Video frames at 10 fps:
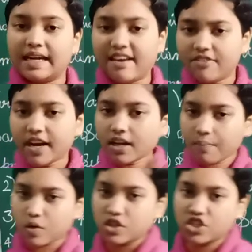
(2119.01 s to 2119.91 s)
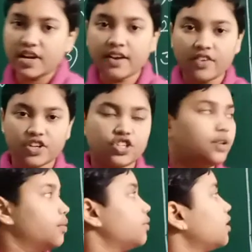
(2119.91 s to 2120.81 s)
Definite composition and
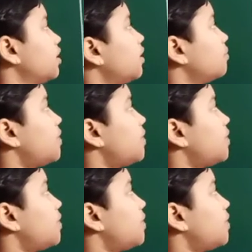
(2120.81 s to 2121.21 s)
ratio.